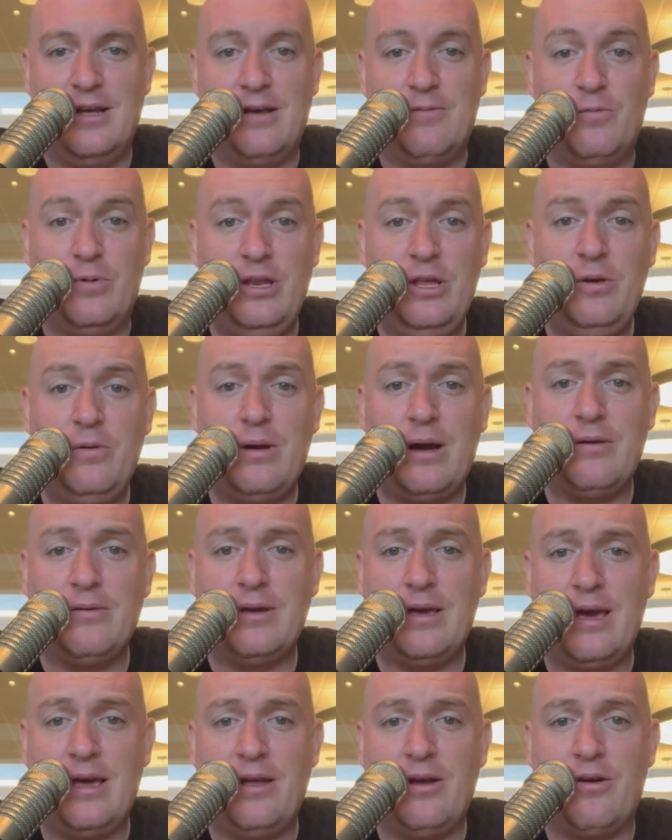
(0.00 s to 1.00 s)
When you
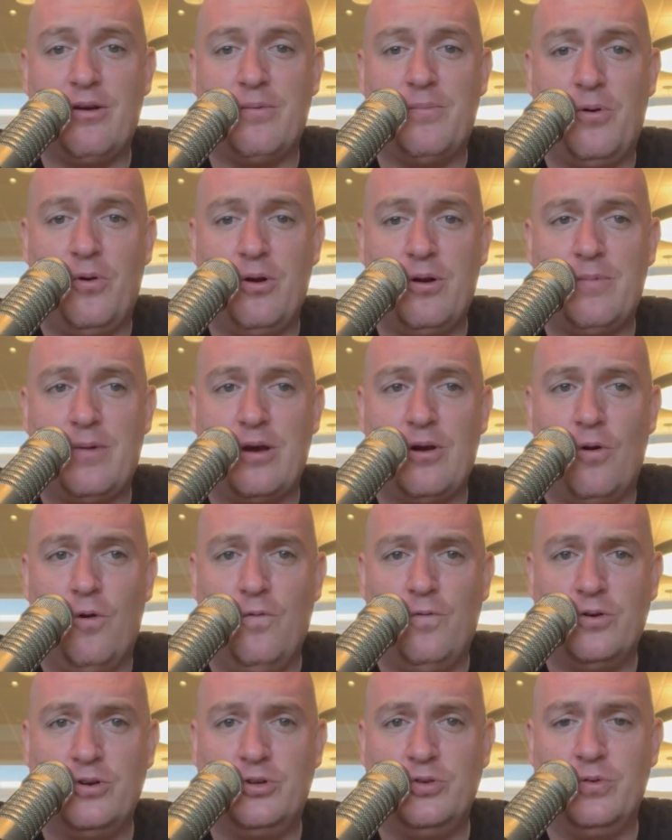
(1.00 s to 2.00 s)
outgain your opponent by
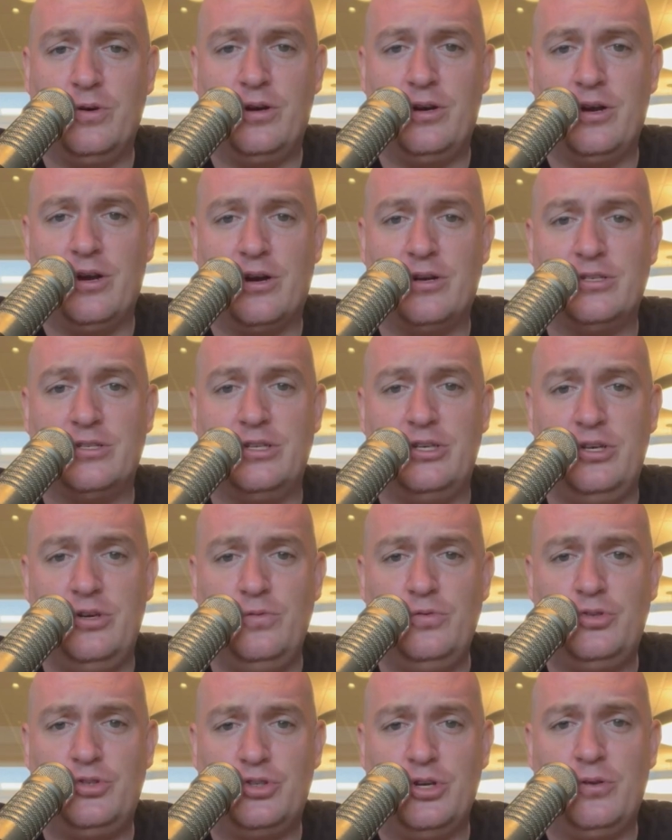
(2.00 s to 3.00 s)
over 200 yards, you
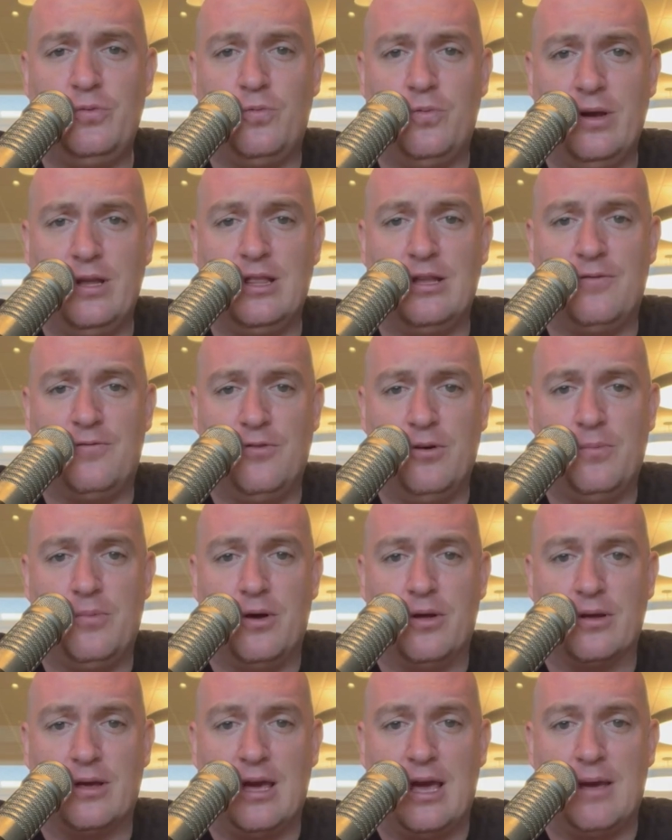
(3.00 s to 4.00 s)
should win the
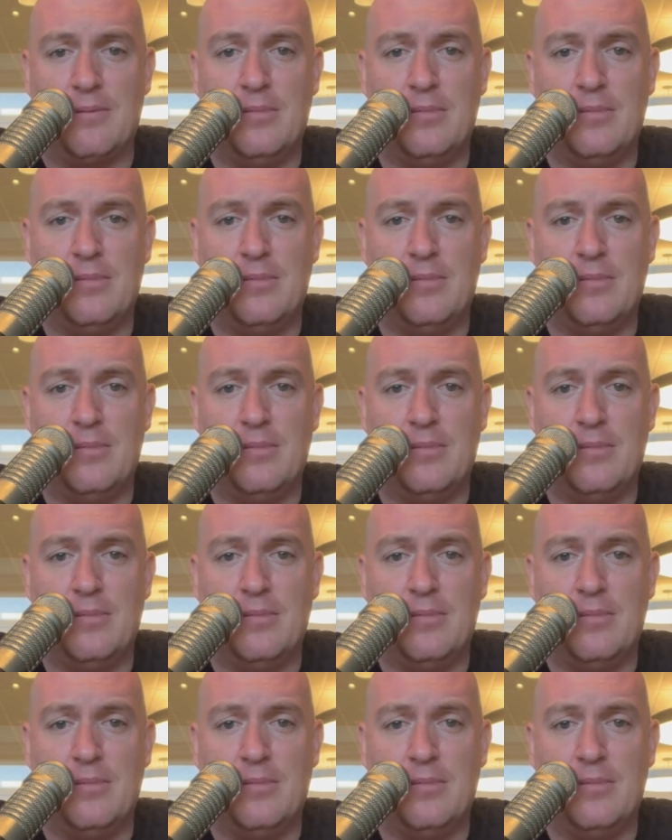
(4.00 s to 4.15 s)
football game.